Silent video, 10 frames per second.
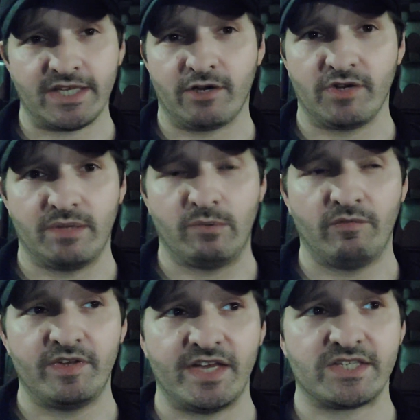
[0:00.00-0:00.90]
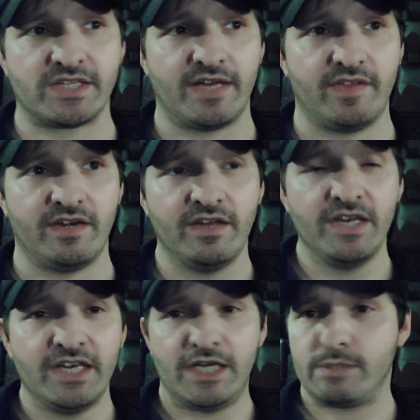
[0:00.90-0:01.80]
Later in the movie, they say that
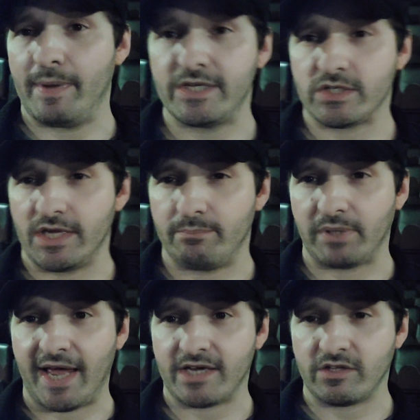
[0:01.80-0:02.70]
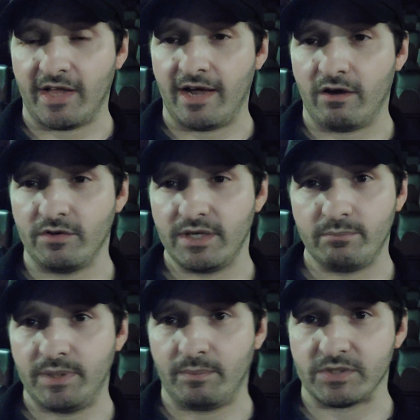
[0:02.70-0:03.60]
he's basically a black cloud
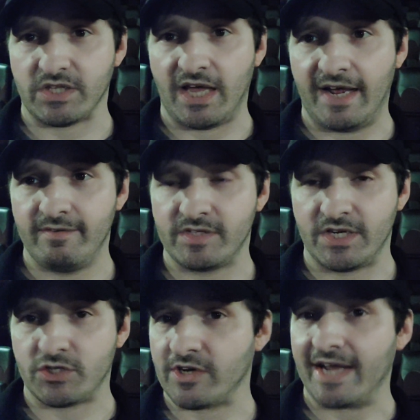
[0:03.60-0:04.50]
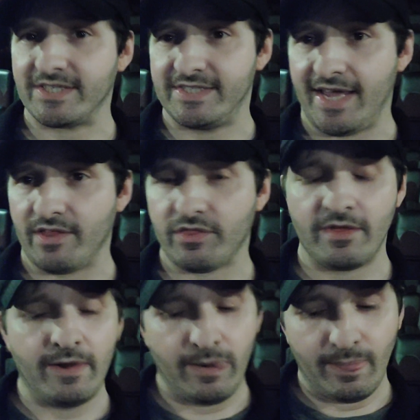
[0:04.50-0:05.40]
in people's lives that attracts death.